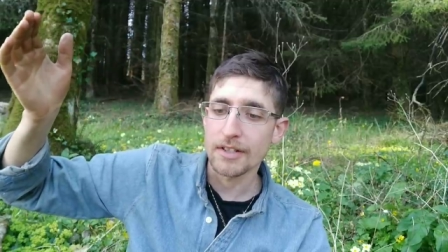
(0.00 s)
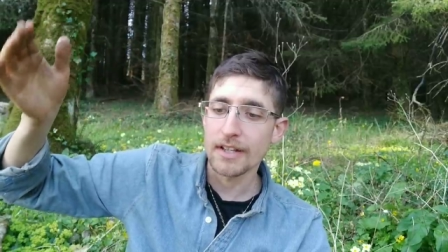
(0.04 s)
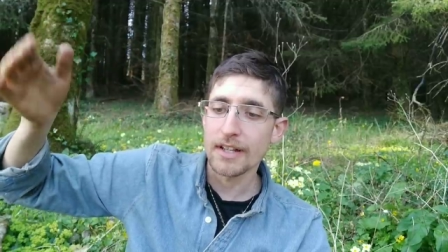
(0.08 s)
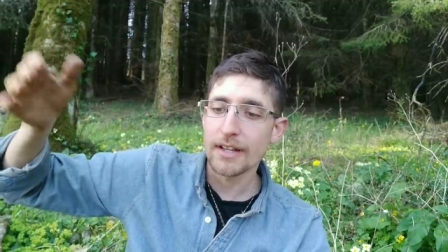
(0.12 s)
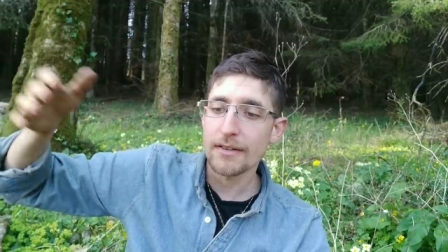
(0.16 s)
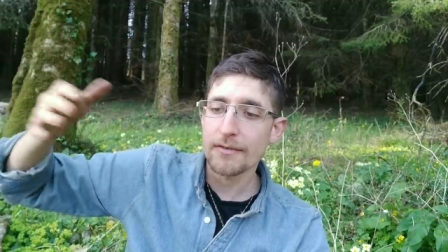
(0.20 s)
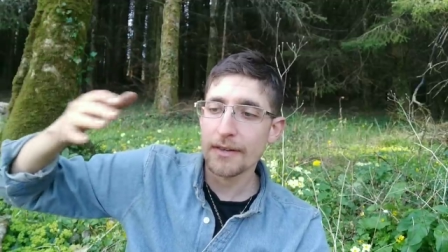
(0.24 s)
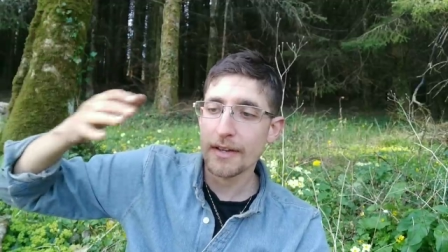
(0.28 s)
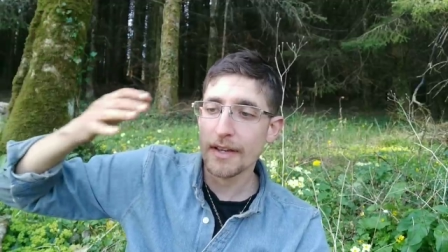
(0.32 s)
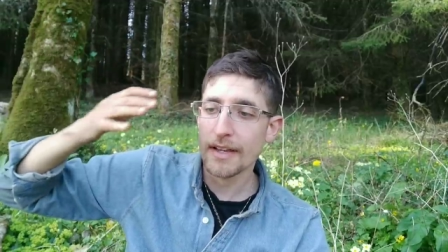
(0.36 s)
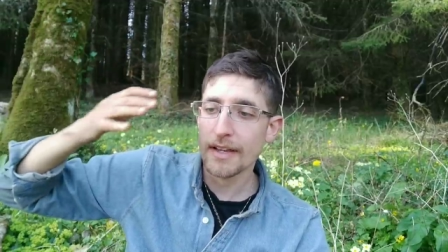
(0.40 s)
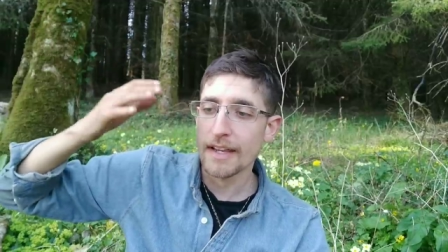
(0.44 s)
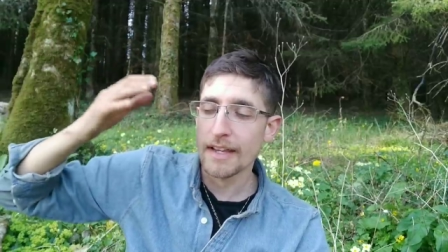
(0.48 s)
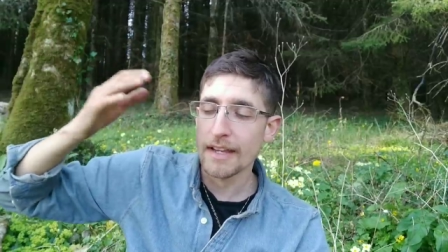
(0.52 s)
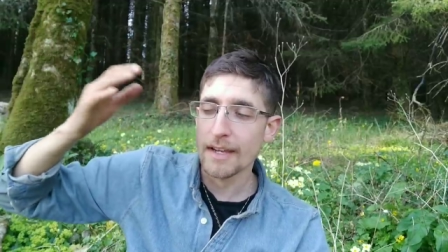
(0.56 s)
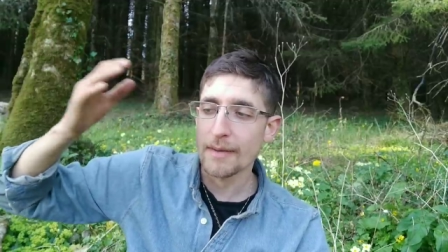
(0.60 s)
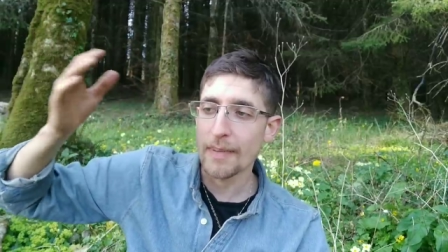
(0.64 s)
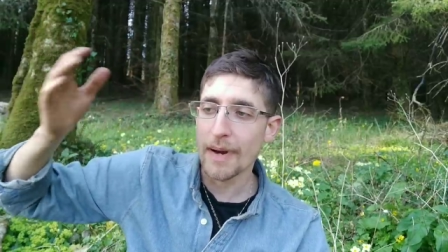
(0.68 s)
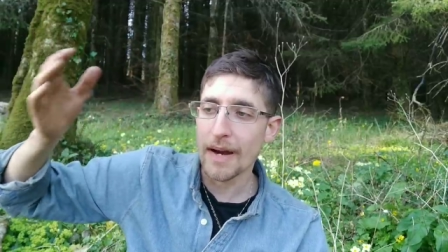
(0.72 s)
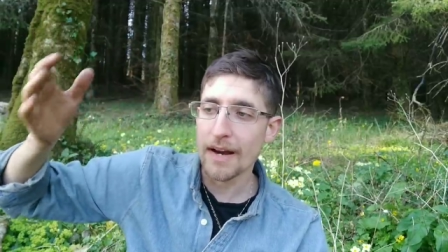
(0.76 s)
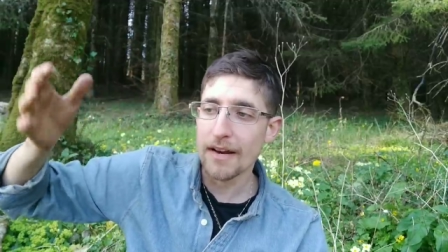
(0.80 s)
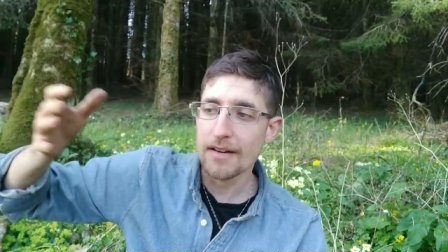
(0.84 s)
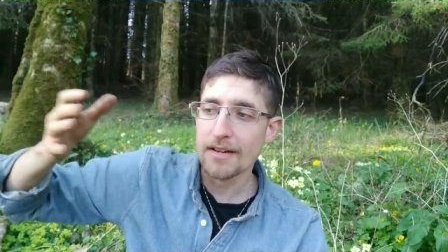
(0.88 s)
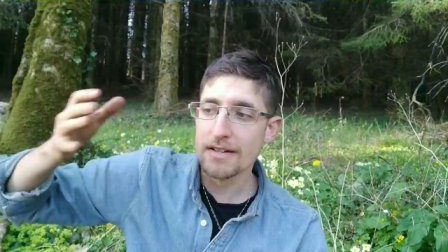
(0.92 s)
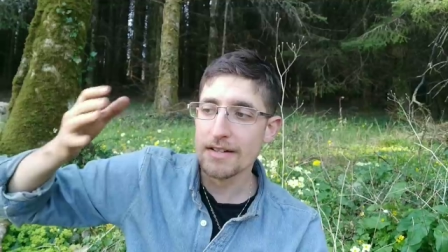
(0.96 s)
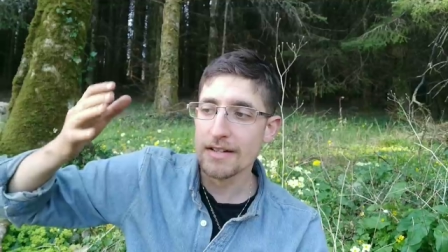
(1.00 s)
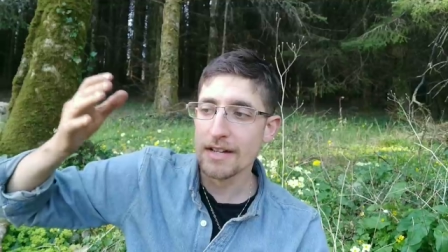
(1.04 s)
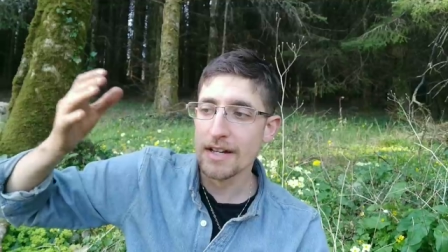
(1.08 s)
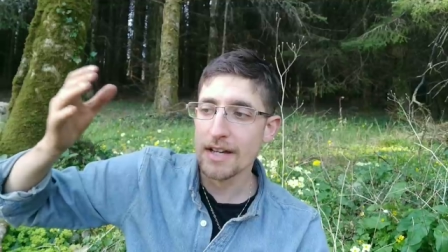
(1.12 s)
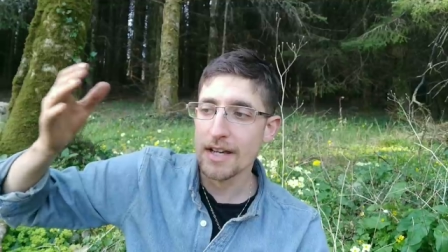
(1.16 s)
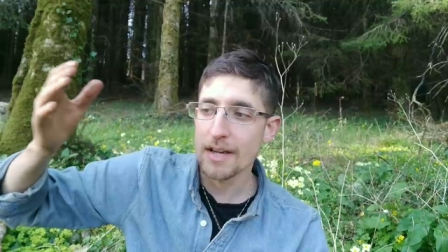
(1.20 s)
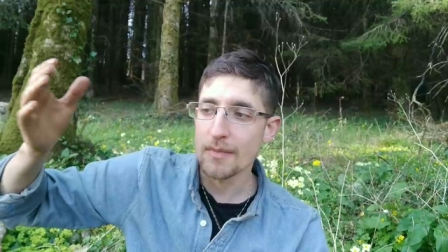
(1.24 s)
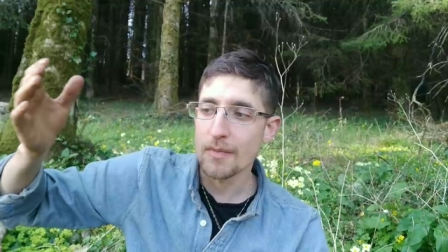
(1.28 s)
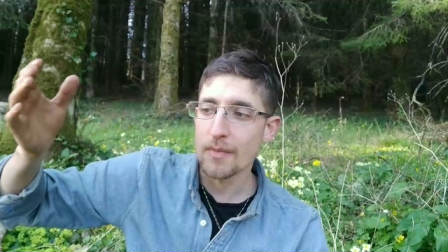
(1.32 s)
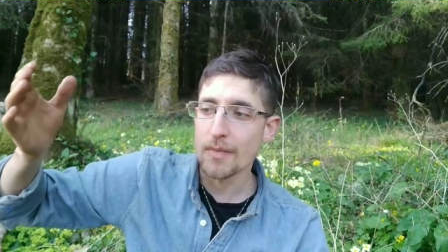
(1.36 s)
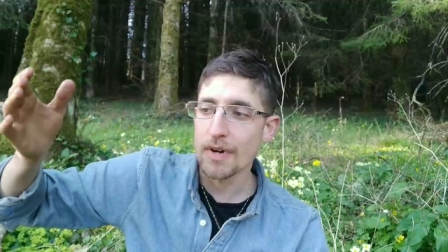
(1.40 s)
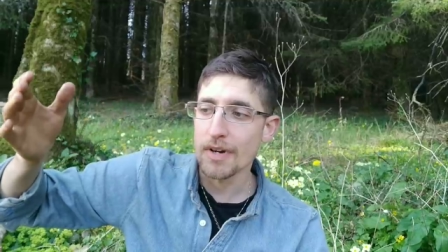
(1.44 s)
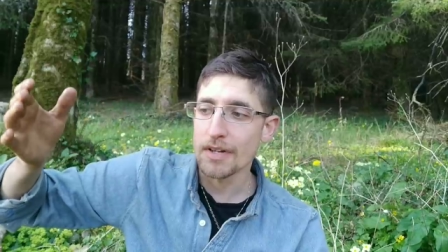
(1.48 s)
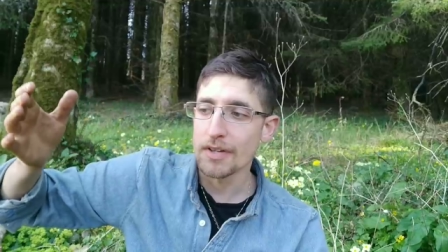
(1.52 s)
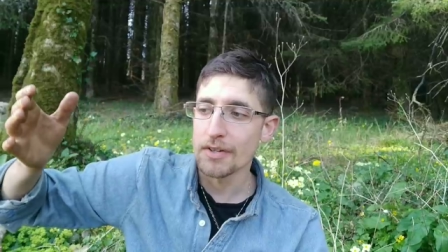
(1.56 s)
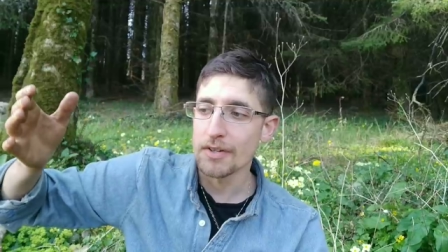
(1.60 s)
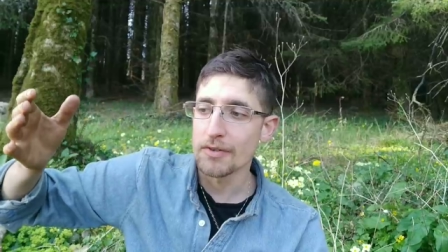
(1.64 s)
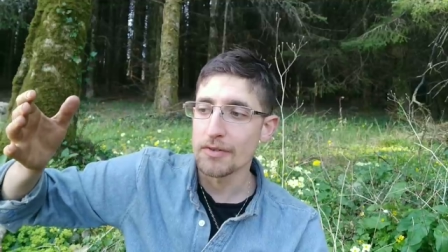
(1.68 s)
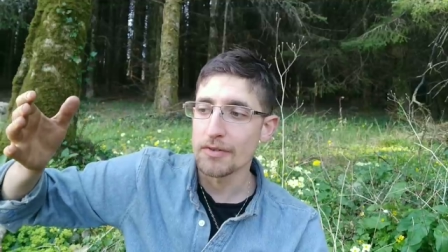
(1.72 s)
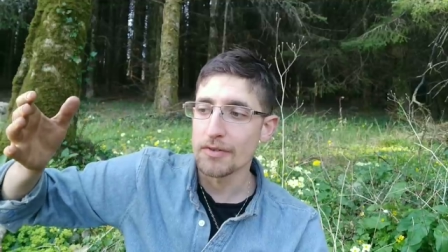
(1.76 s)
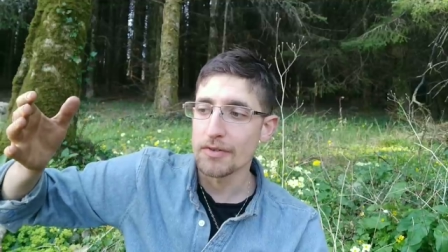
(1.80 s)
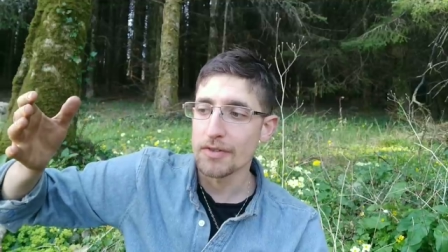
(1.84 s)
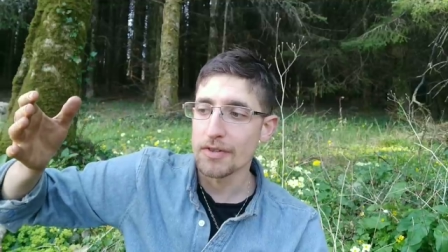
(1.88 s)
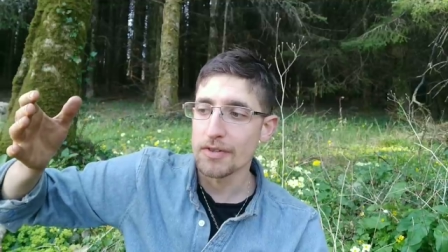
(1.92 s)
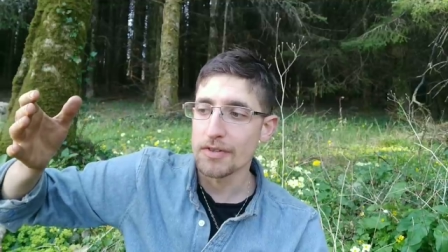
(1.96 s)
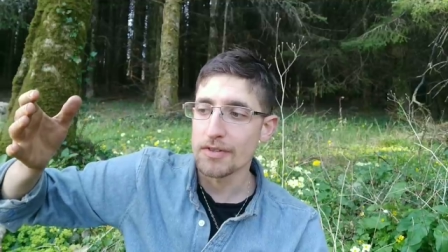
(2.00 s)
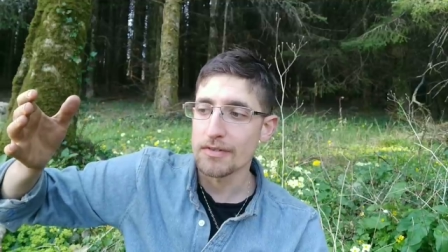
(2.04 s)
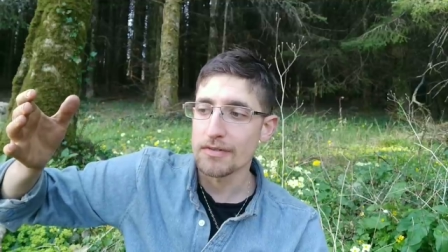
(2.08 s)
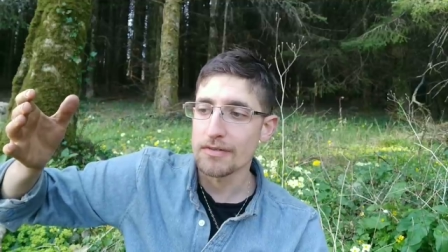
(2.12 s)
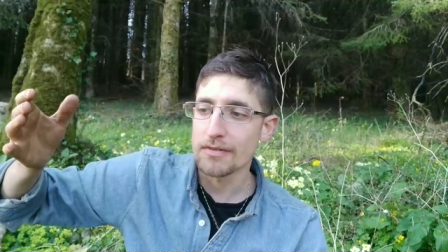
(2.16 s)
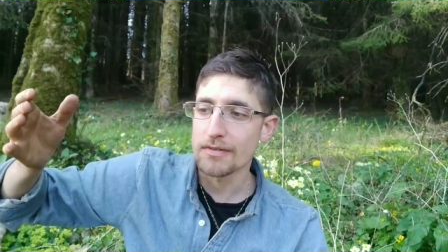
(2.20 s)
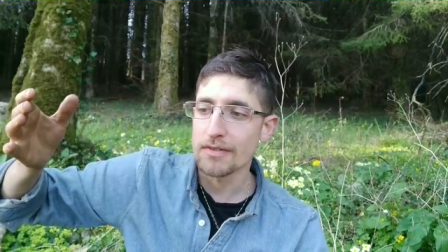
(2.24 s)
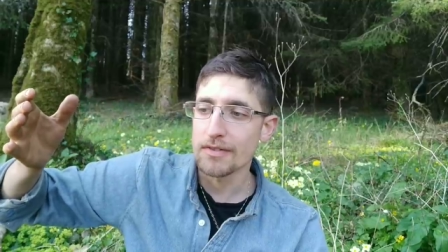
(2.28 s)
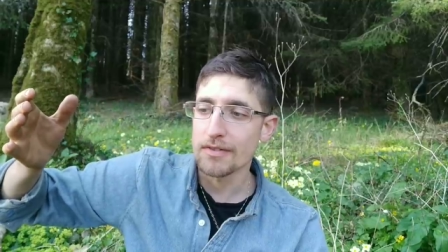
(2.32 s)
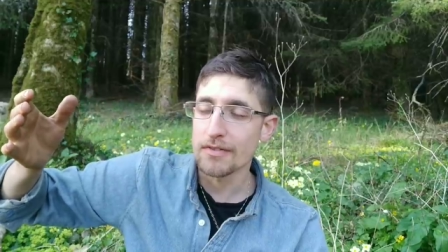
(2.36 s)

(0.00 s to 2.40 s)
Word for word: living in a paradigm where you there's,